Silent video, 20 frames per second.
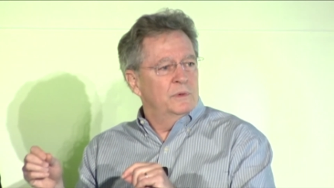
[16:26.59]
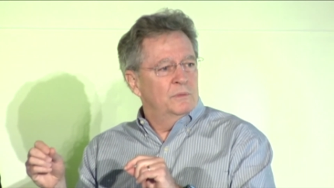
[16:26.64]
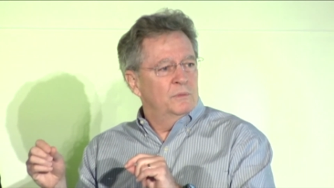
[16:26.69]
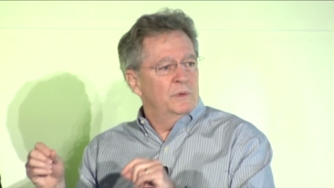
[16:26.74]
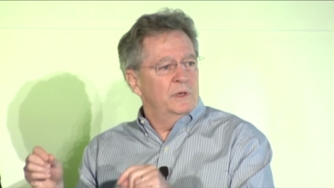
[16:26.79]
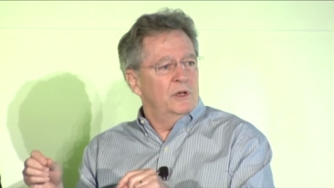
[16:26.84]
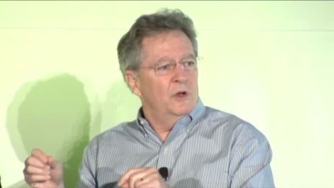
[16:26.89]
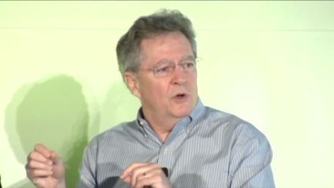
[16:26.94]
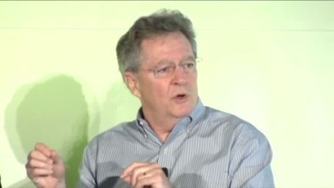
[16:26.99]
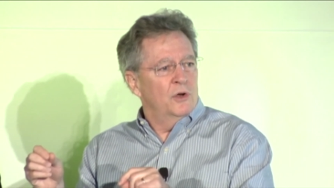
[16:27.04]

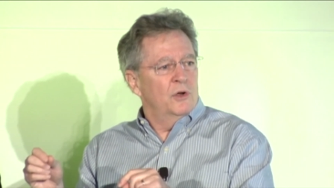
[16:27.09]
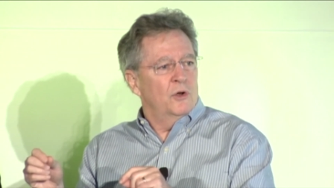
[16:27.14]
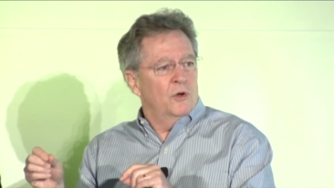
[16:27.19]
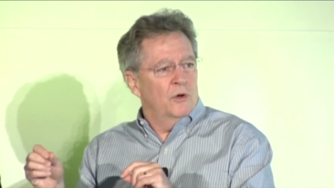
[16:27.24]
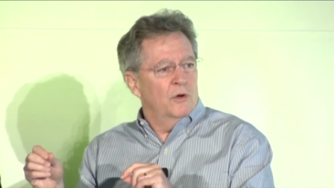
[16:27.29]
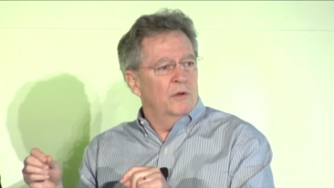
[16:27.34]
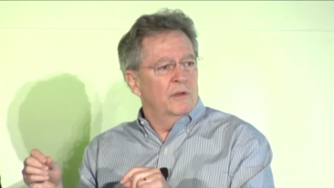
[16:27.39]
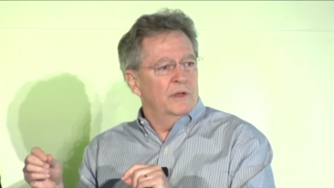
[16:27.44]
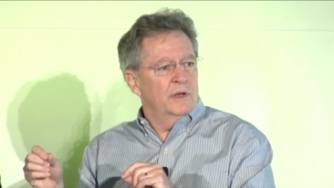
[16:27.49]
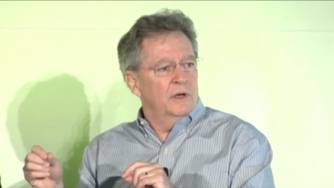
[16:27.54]
we heard
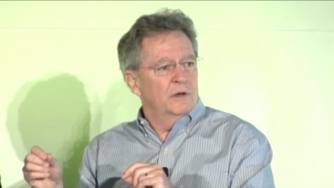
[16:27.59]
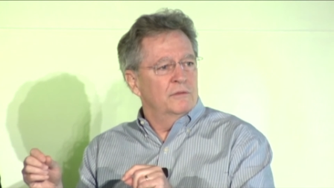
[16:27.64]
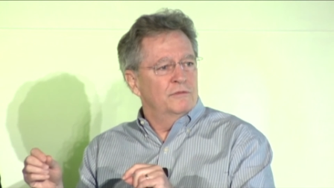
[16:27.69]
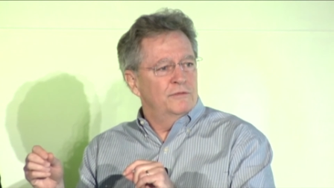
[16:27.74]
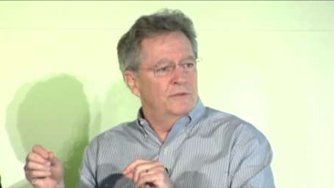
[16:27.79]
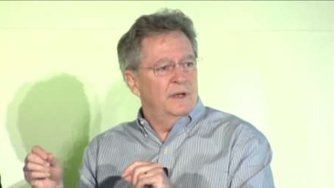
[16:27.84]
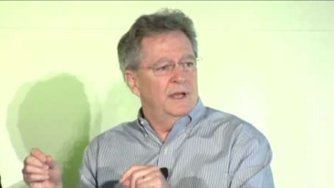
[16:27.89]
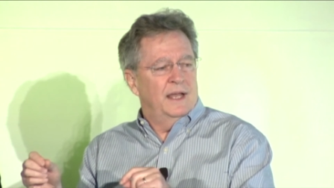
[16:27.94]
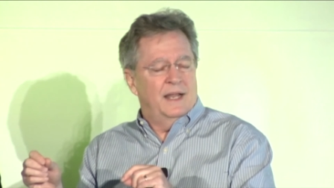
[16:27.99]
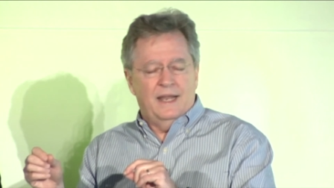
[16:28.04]
earlier,
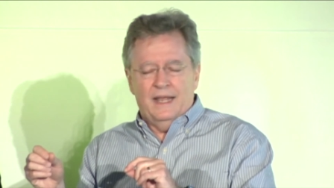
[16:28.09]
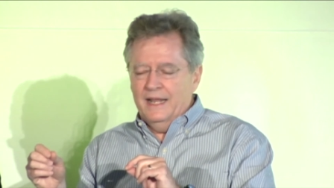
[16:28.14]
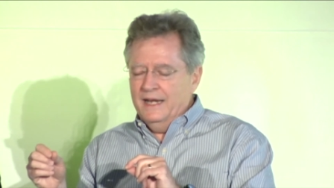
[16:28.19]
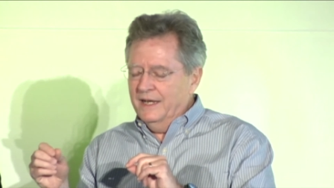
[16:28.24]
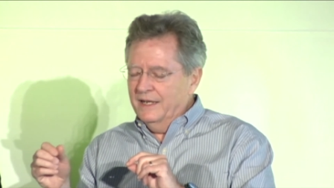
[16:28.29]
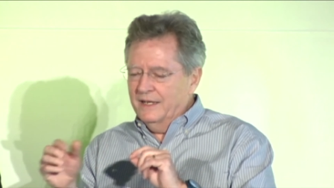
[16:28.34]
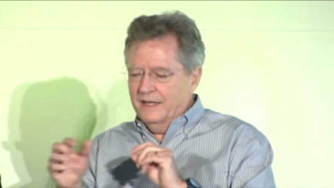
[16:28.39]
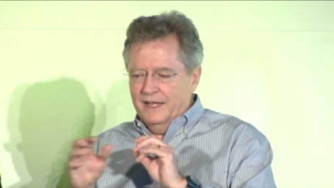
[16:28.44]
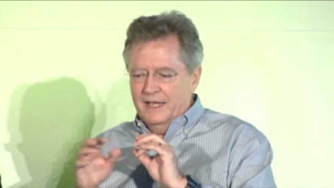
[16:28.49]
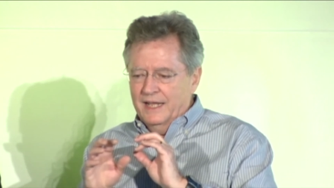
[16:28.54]

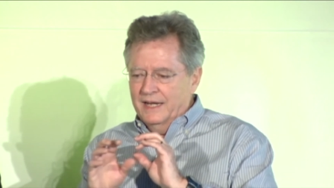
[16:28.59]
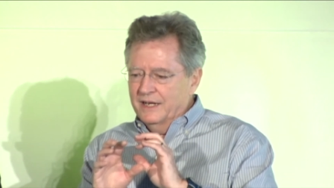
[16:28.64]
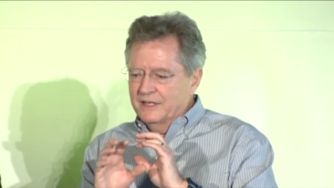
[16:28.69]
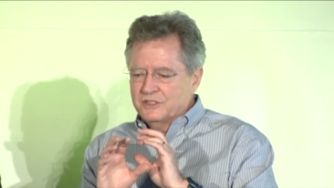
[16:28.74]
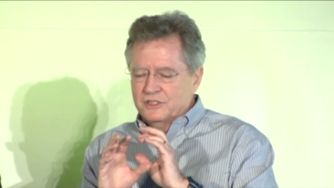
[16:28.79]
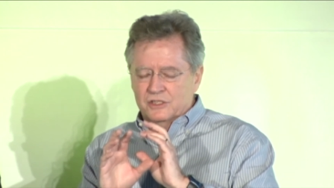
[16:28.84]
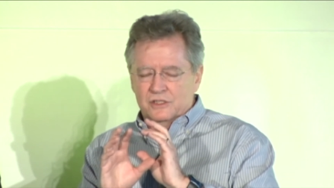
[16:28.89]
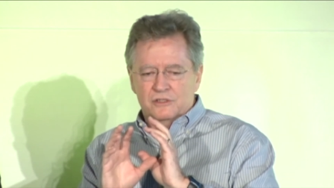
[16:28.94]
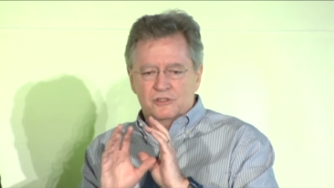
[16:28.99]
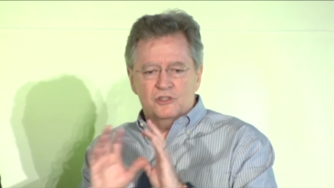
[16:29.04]
and
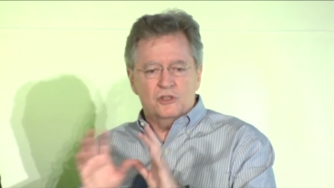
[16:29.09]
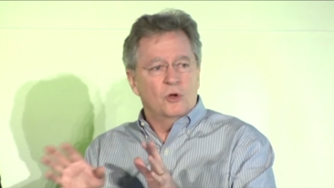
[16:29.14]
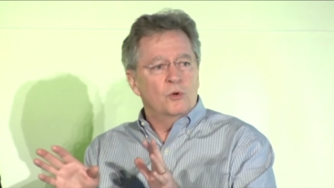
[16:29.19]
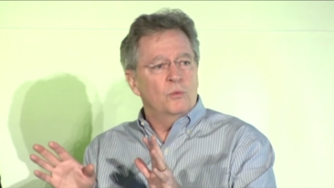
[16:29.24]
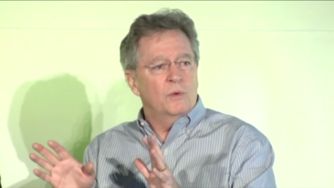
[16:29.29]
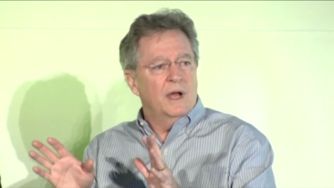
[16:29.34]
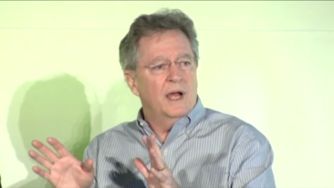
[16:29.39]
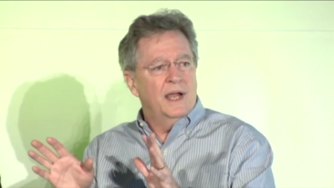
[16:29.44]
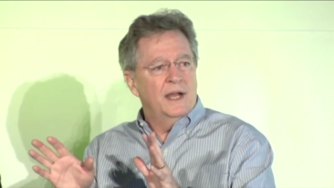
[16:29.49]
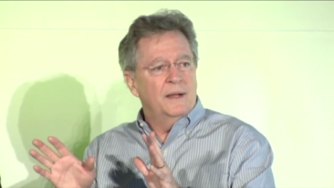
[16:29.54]
it's so
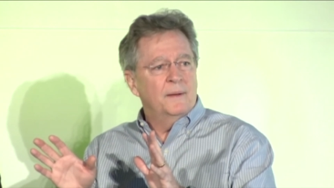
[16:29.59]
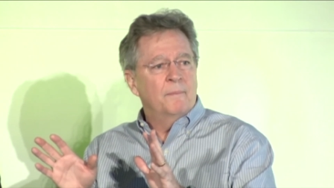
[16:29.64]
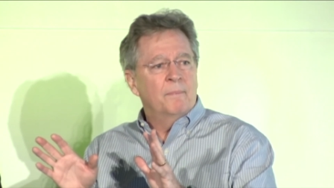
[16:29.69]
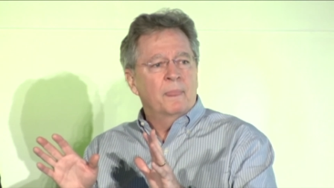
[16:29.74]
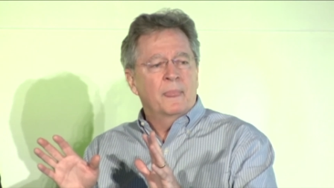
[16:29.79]
right,